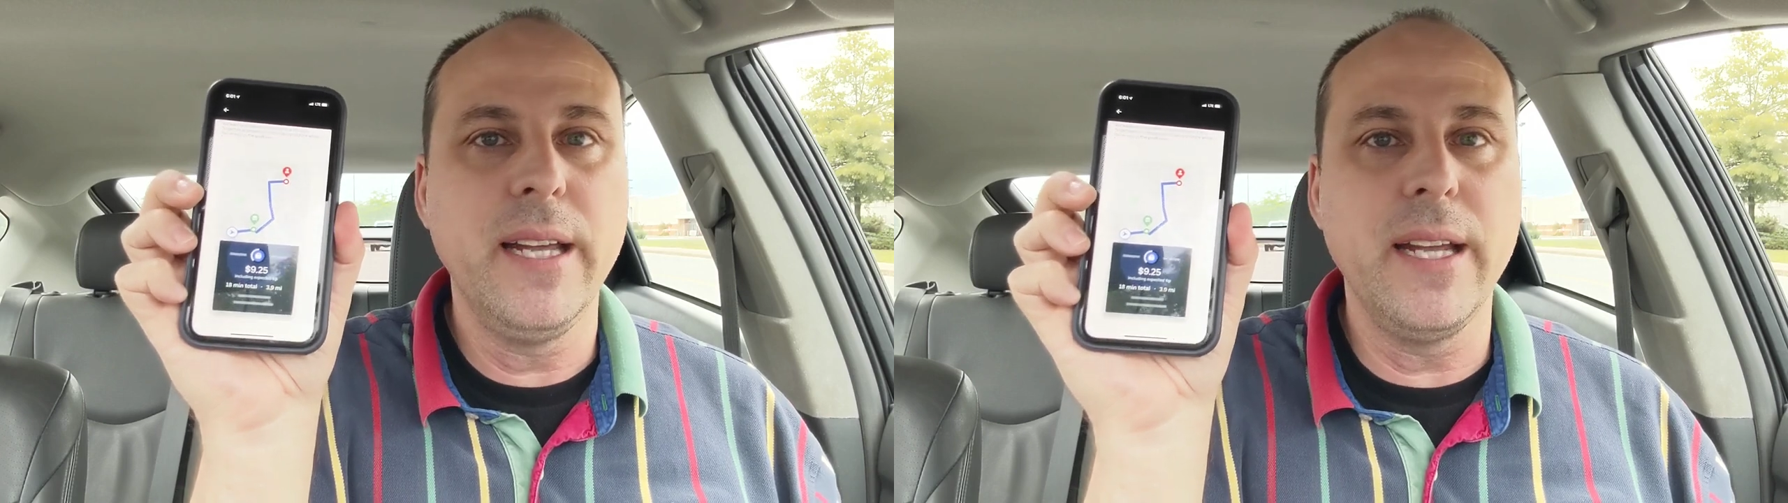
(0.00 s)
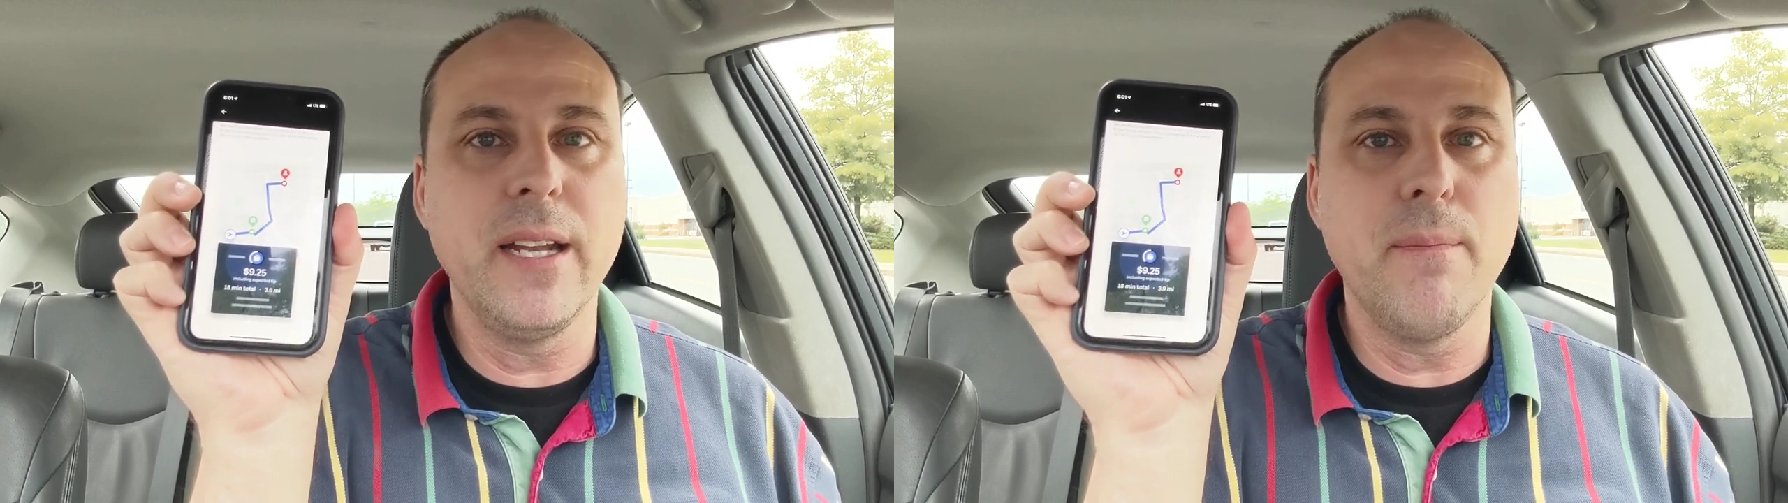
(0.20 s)

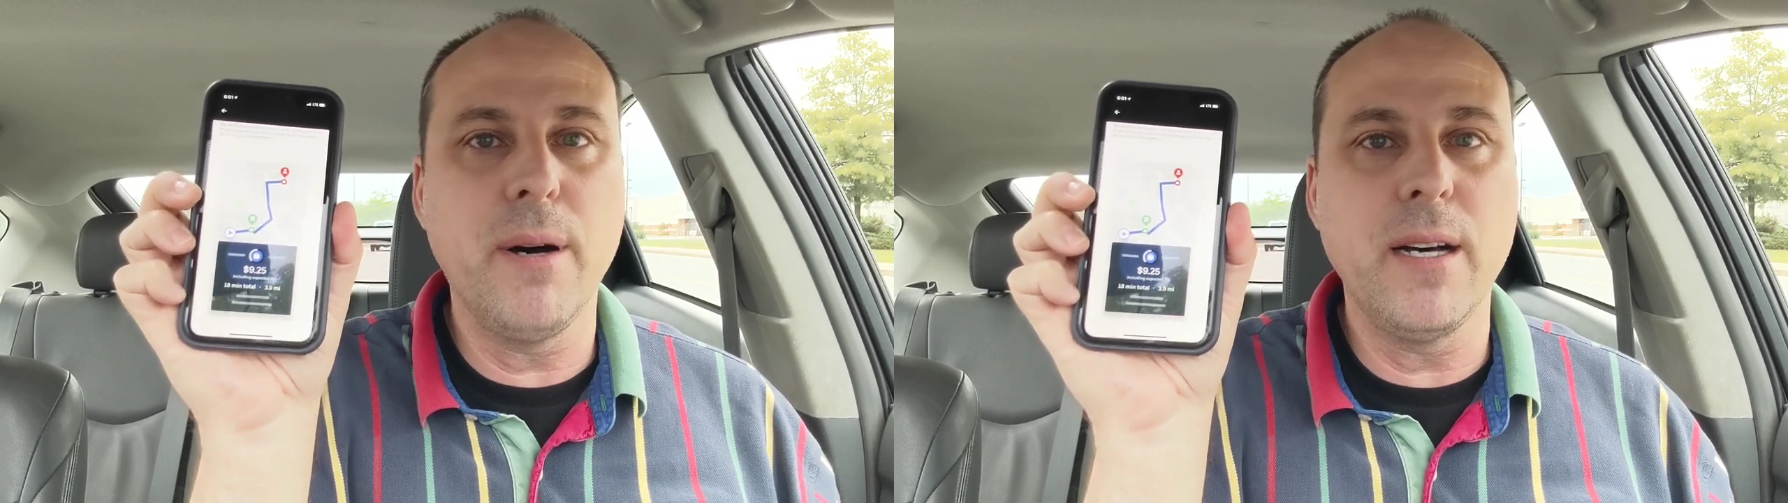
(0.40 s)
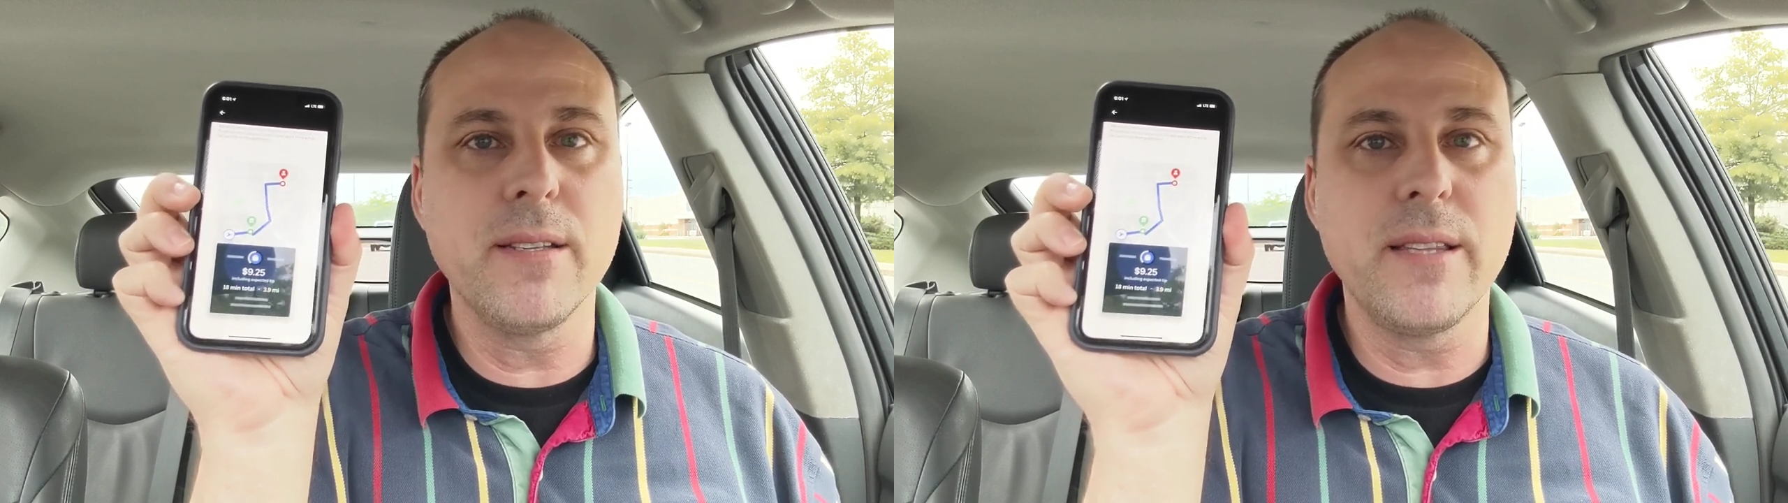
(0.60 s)
and I'll
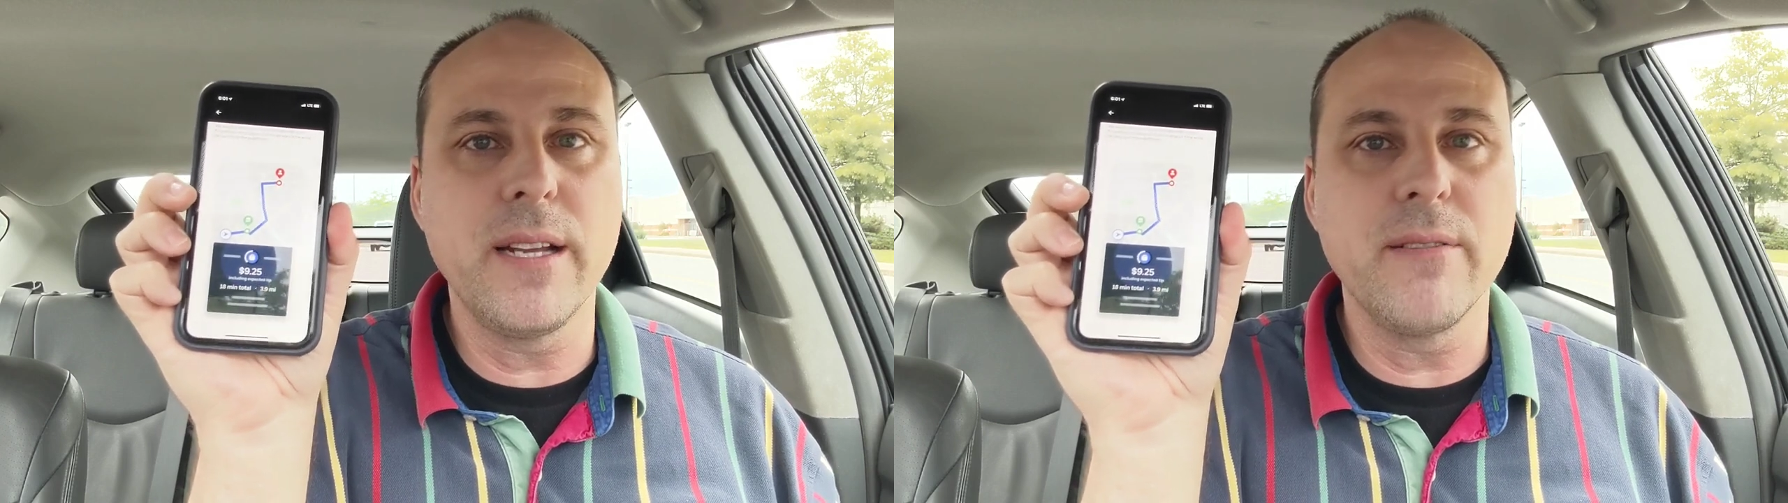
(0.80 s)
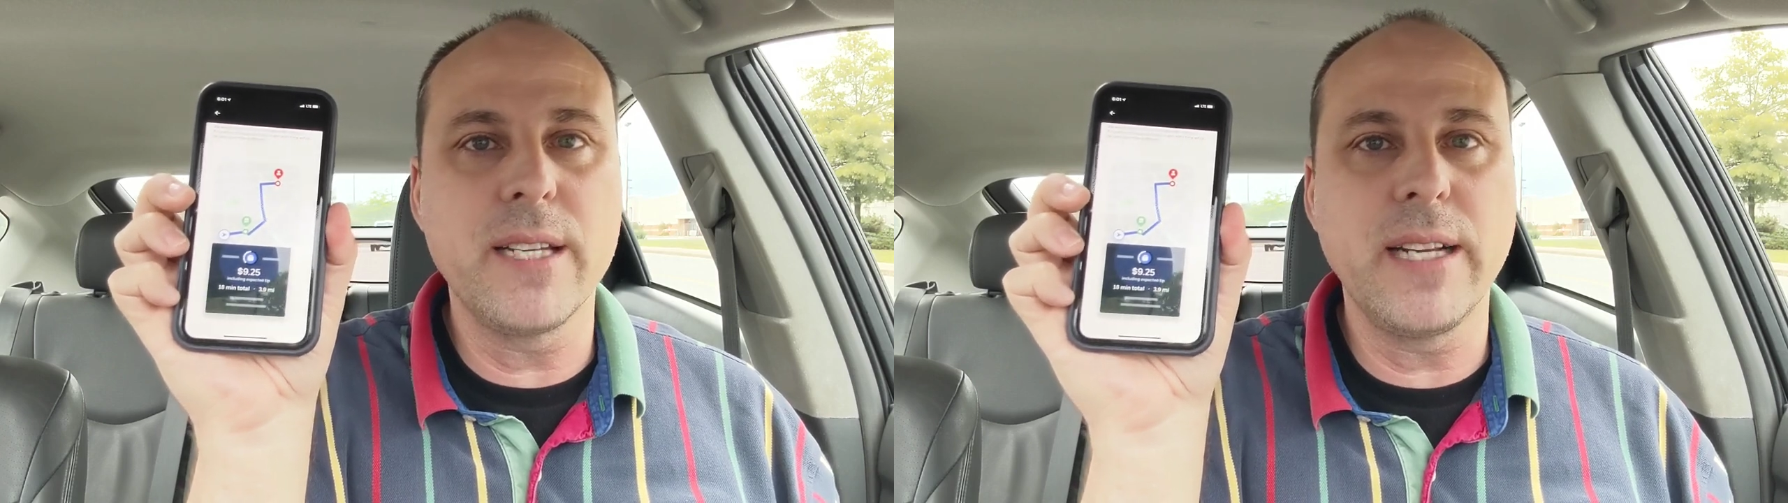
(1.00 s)
pause it
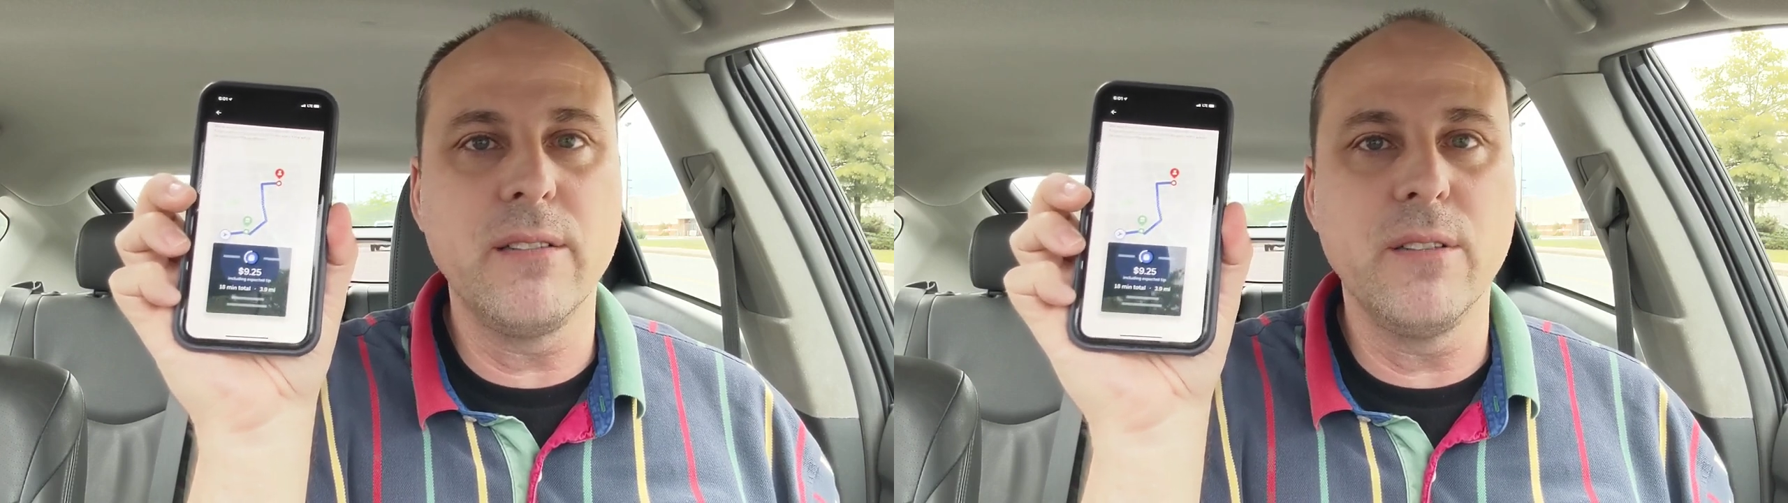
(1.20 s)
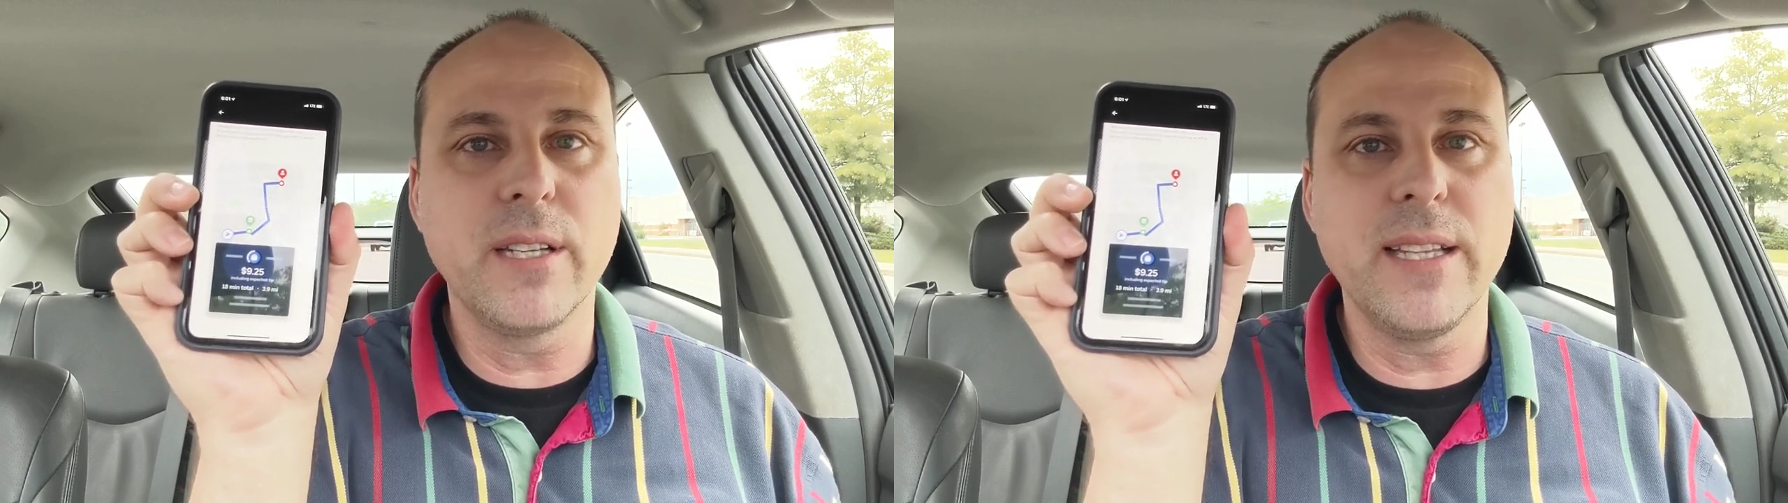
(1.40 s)
there and take
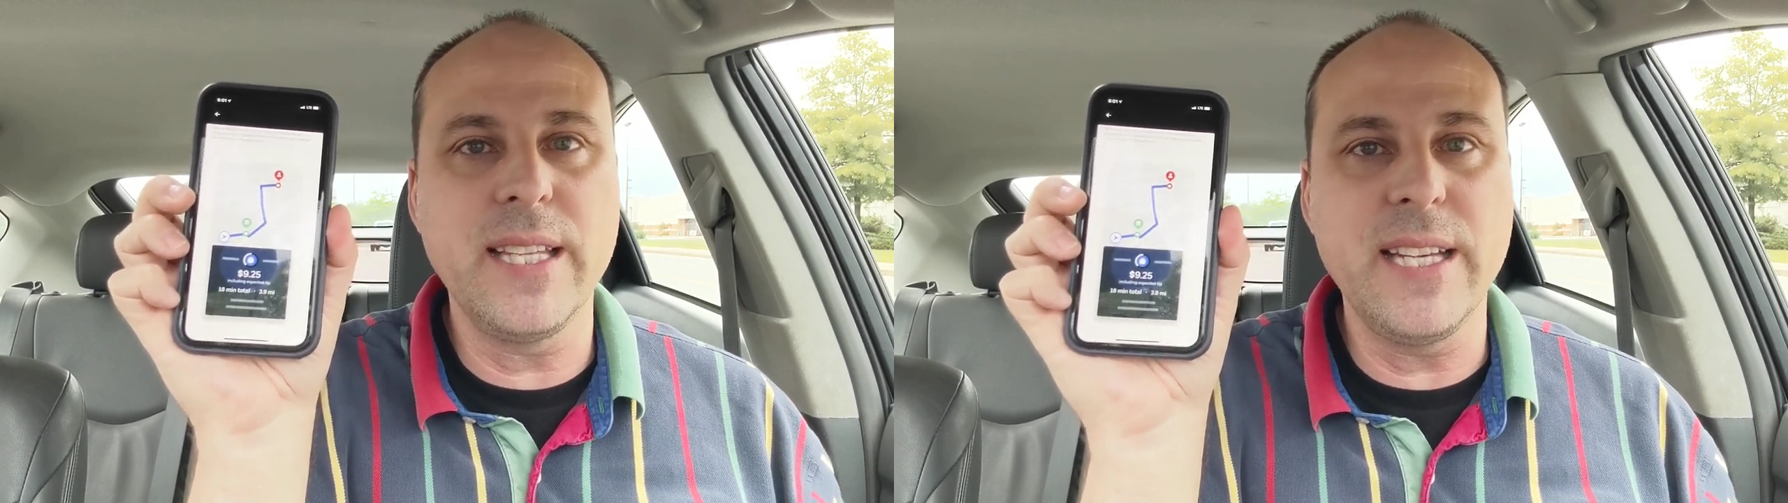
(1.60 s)
a look at